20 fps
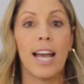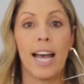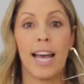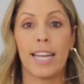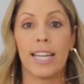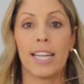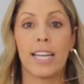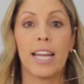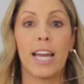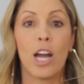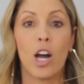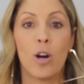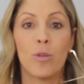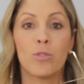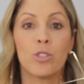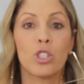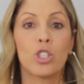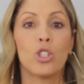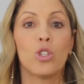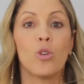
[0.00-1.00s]
and it
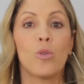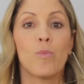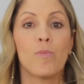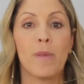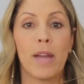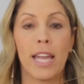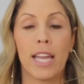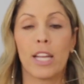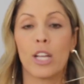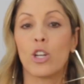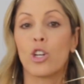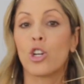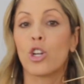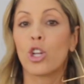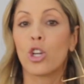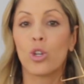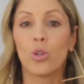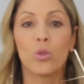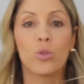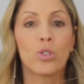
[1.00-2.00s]
helps you make
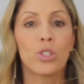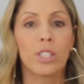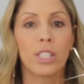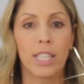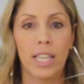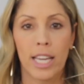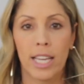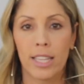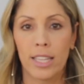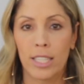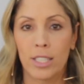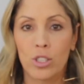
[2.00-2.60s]
new skin